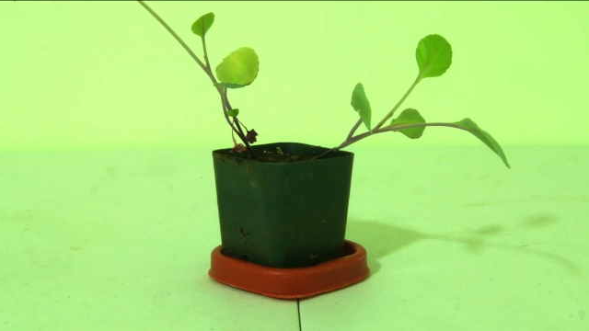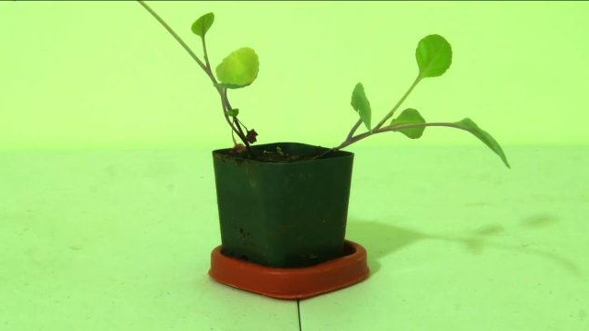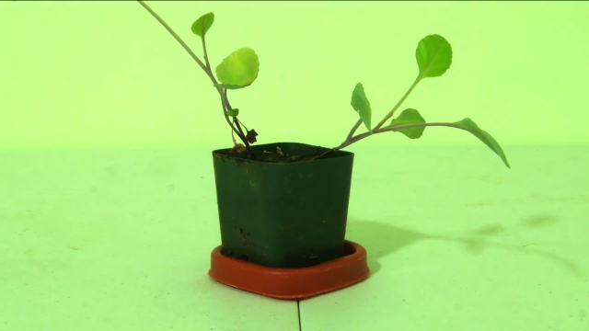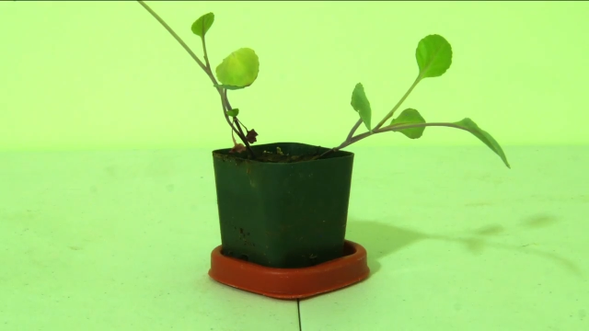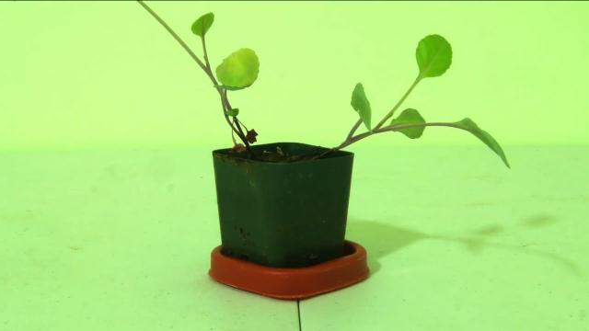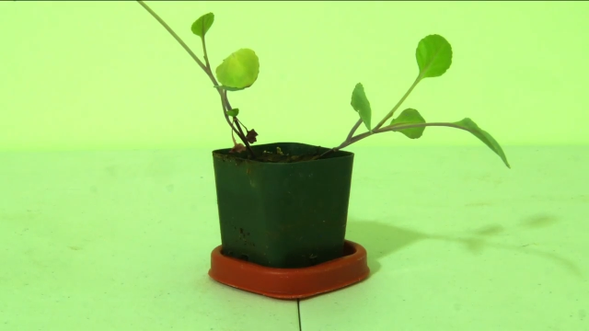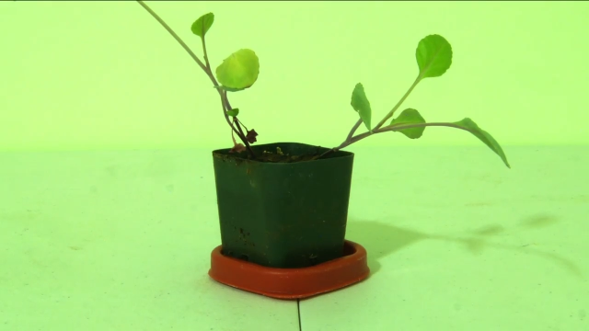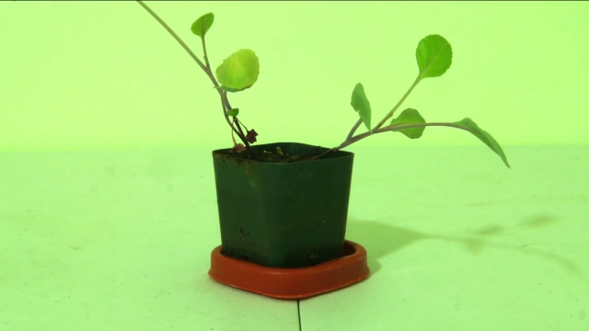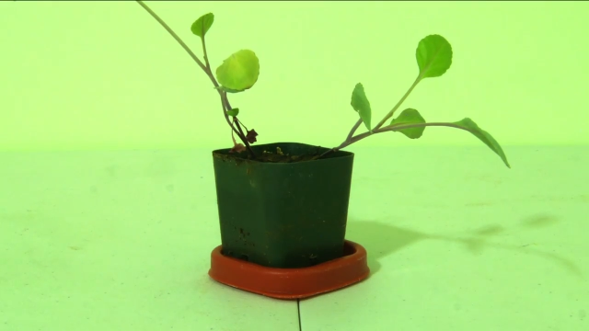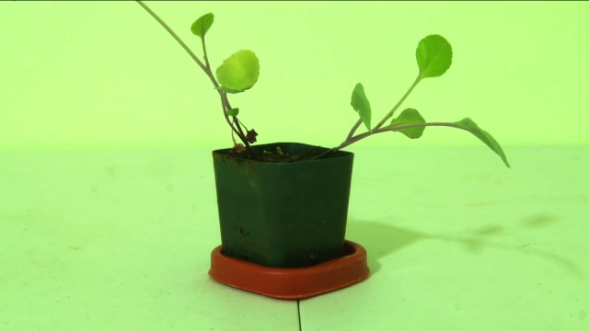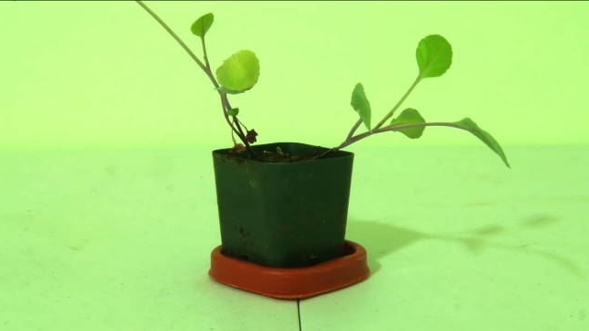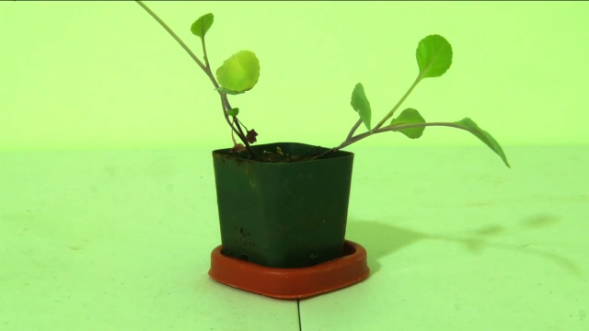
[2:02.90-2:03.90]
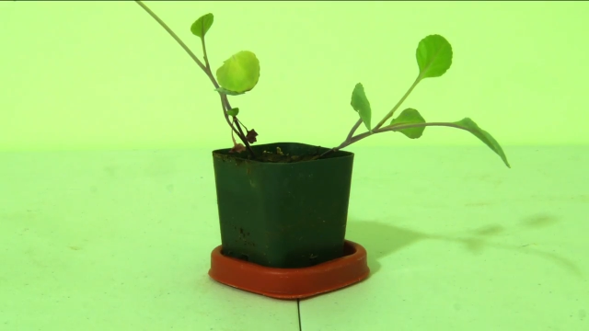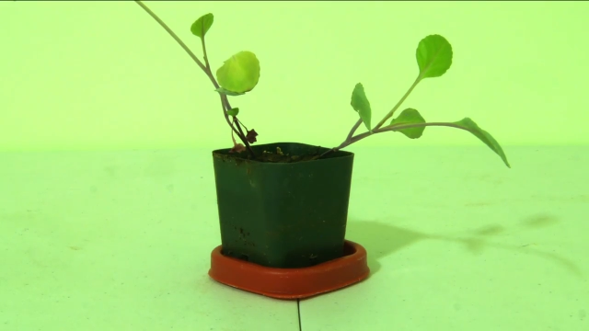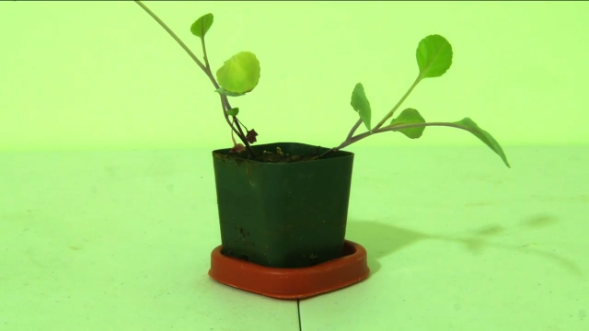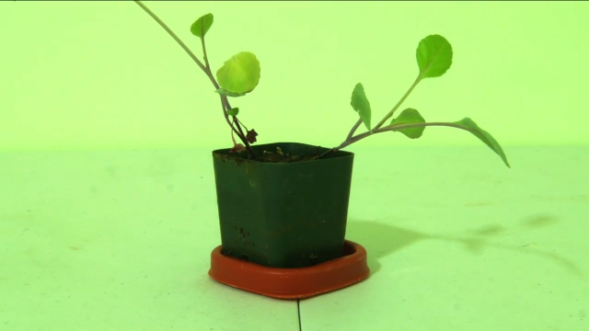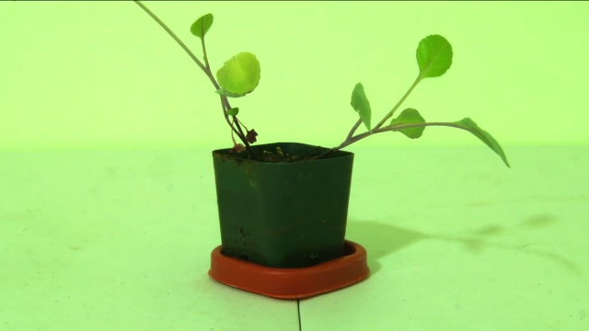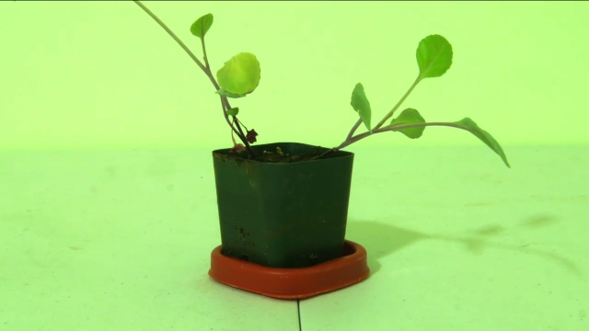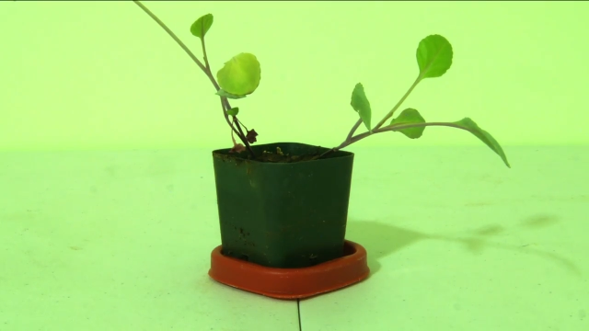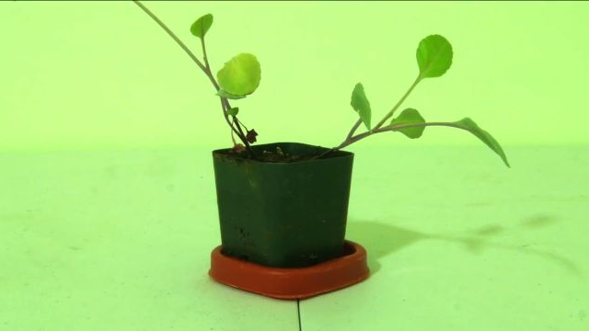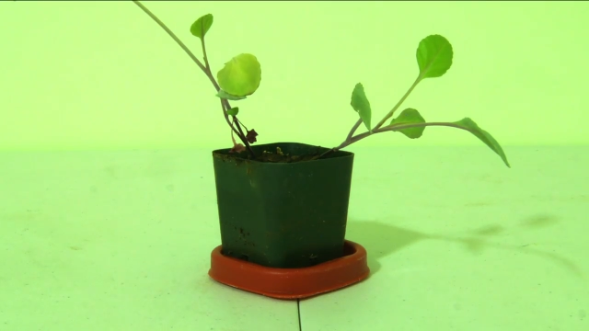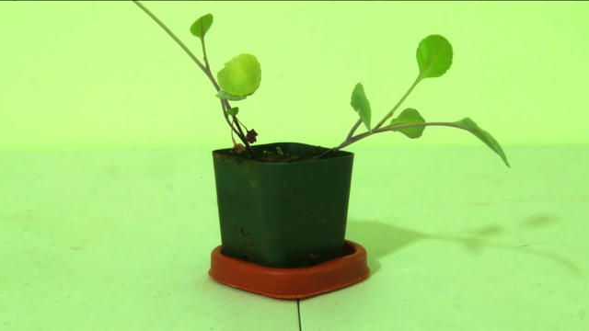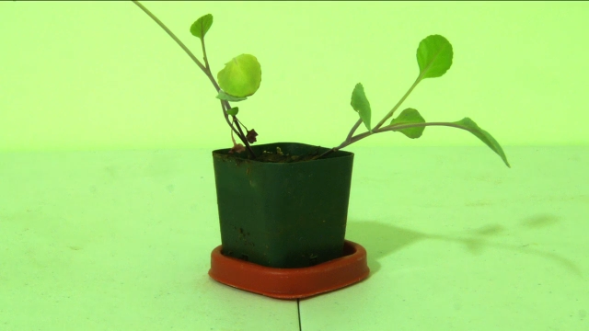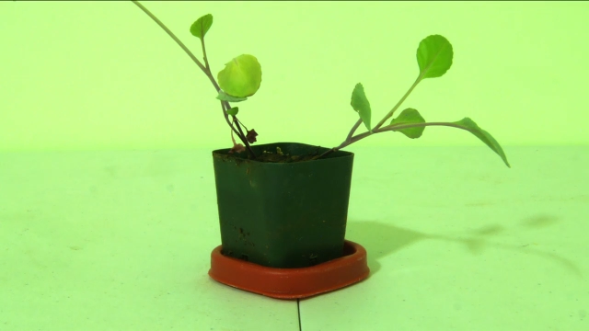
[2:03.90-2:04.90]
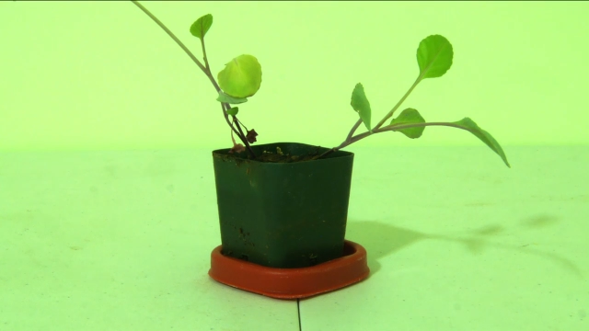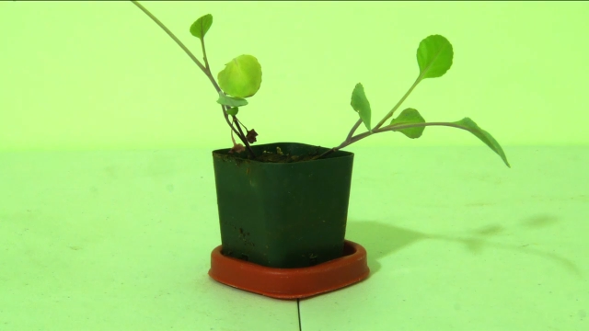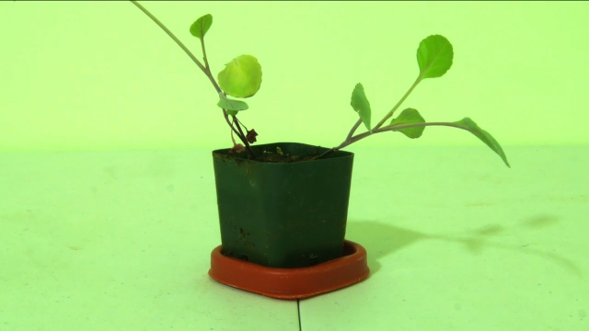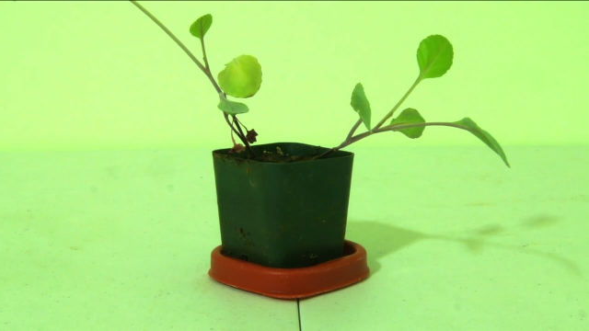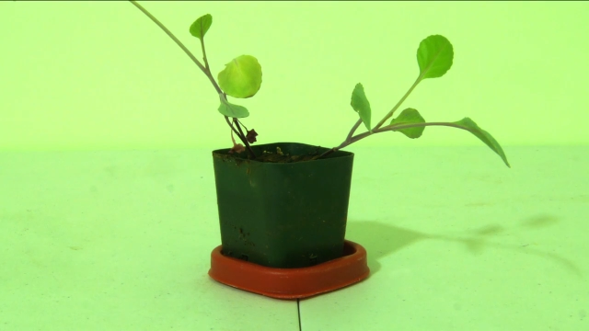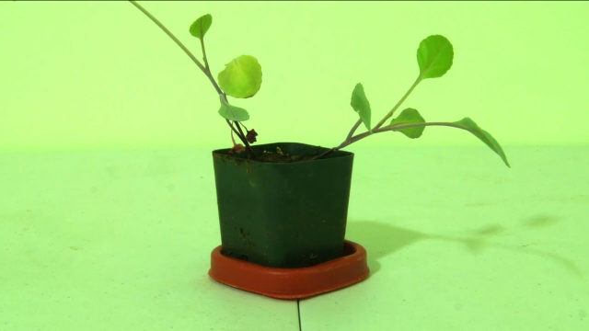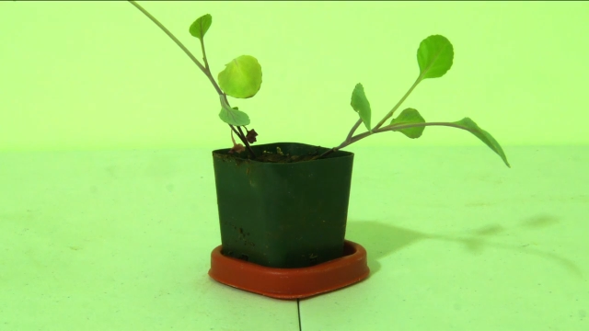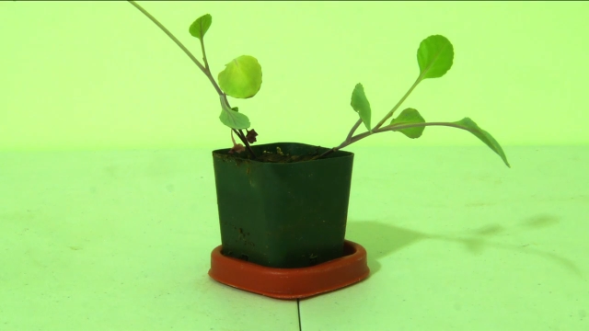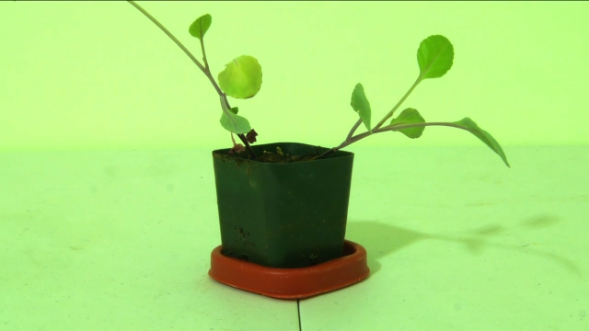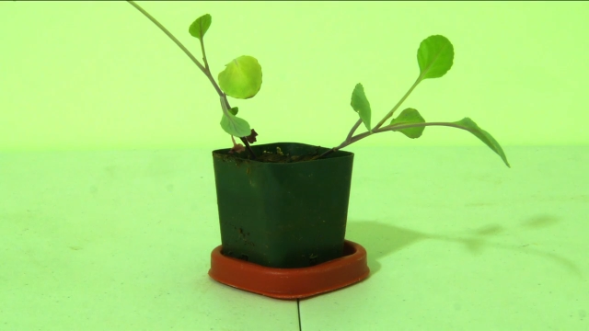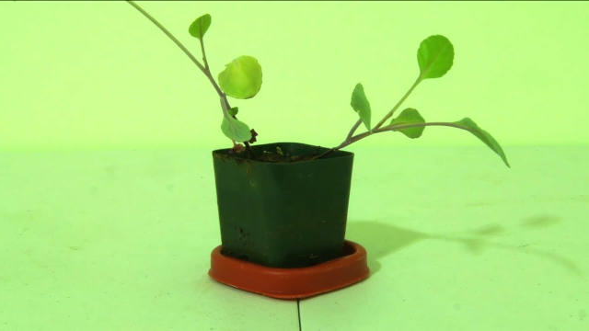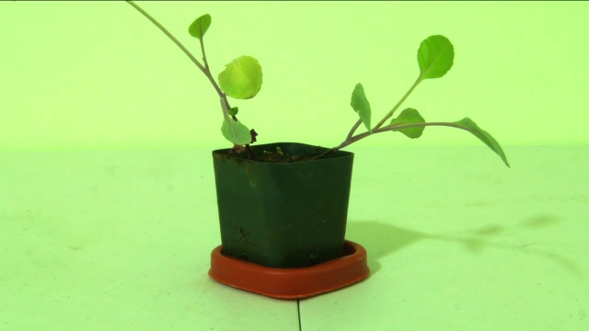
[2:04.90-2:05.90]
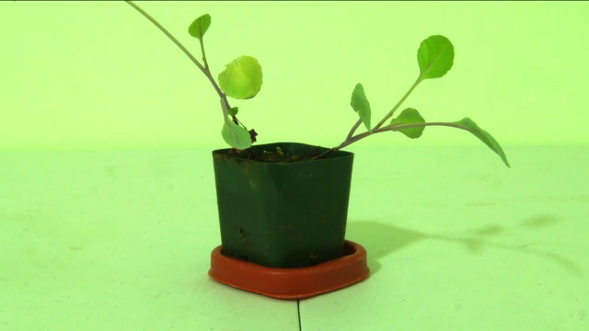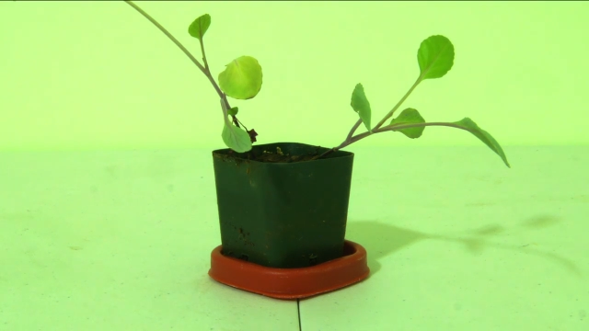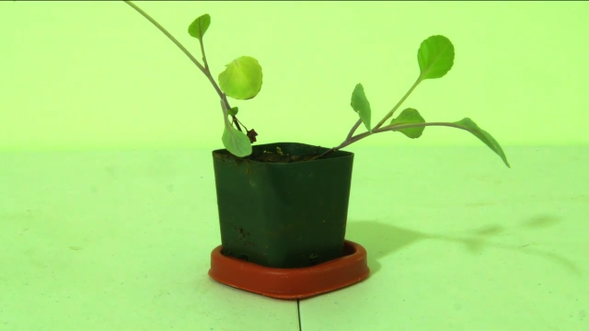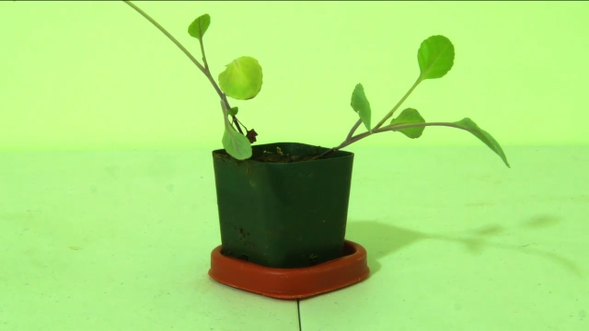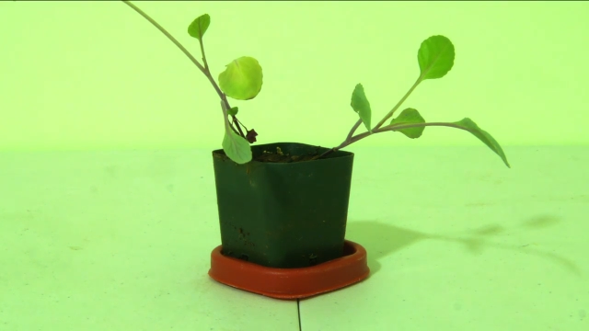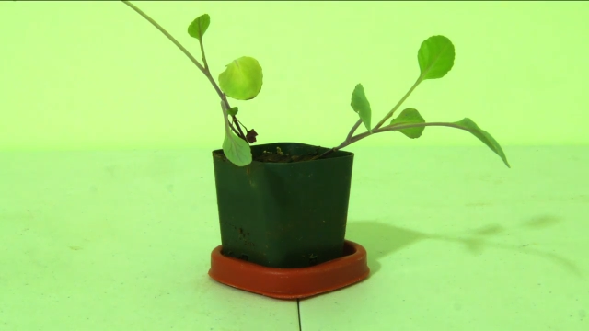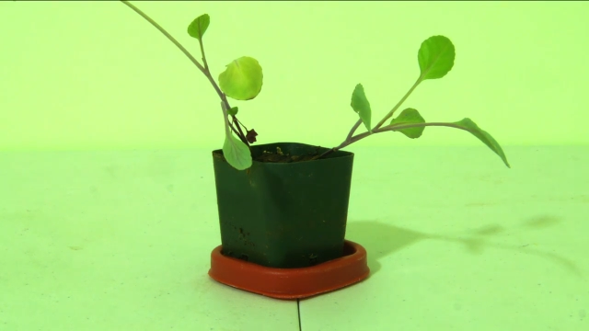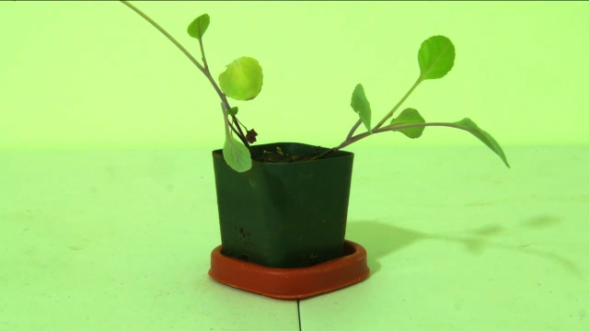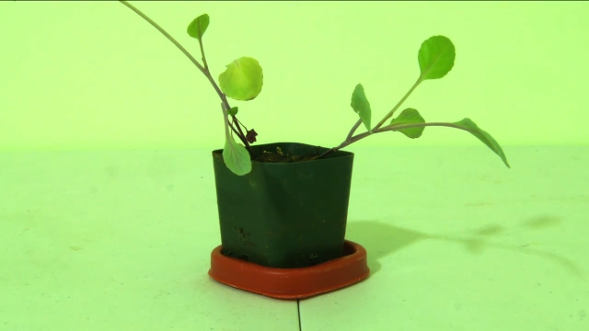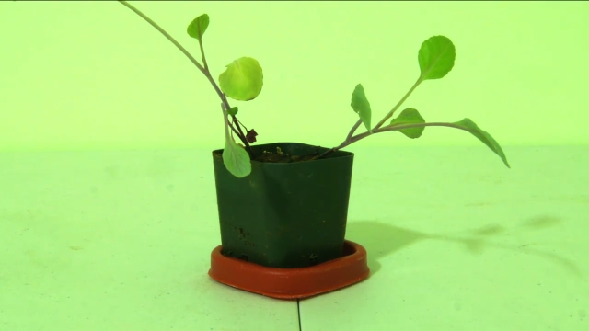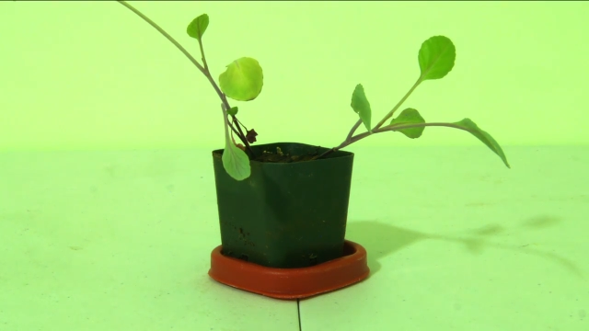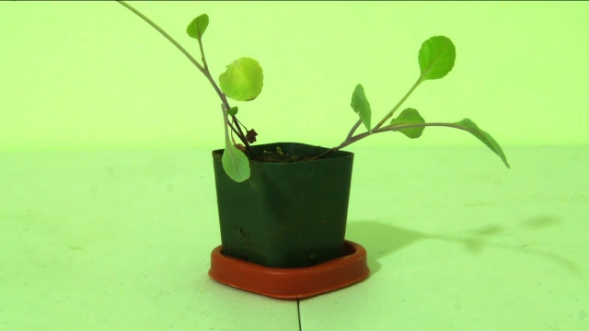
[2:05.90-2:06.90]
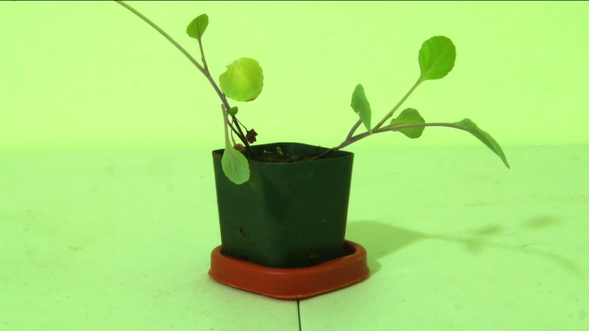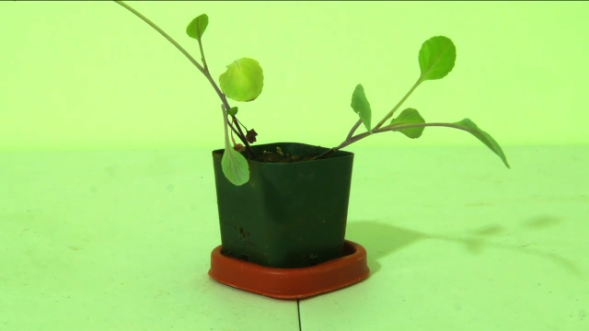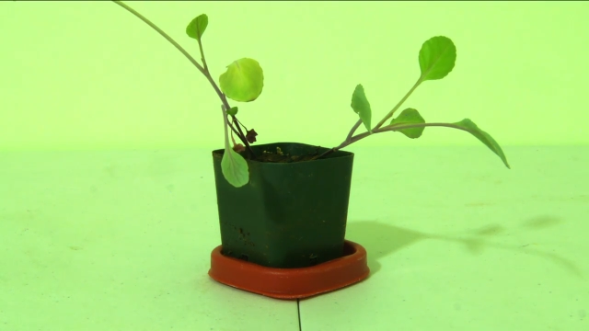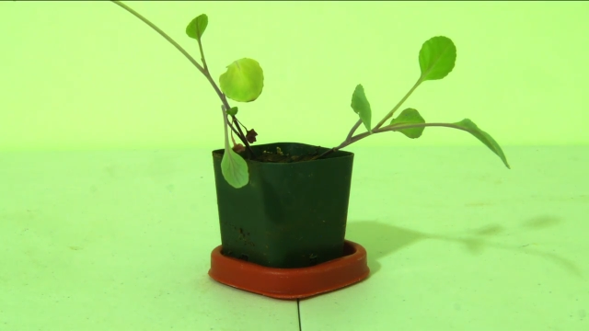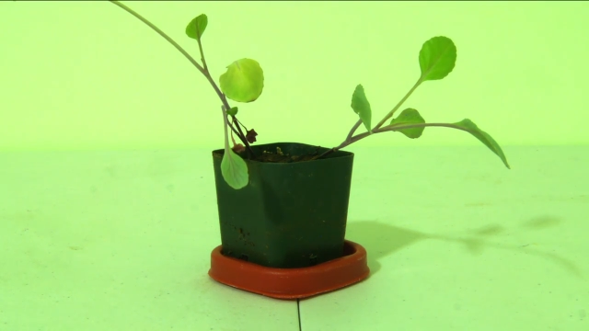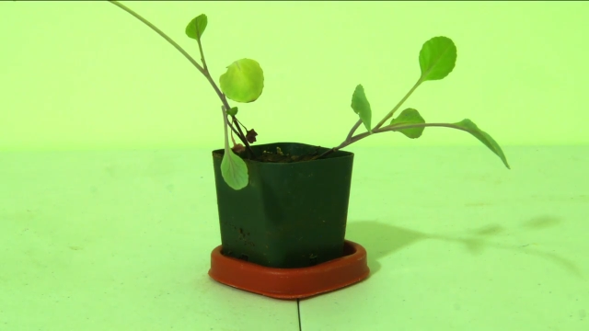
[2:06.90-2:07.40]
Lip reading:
No face is visible, so there are no lips to read.